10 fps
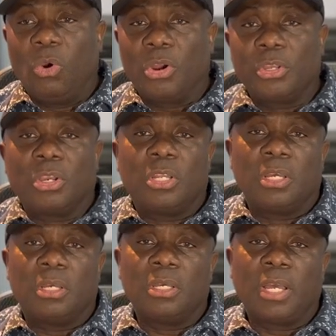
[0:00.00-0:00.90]
or you're
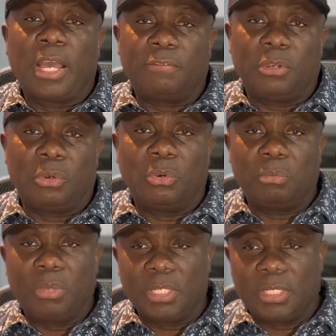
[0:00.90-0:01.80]
gonna have your
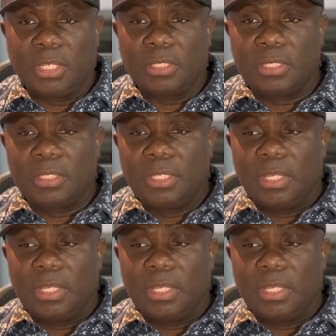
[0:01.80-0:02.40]
own business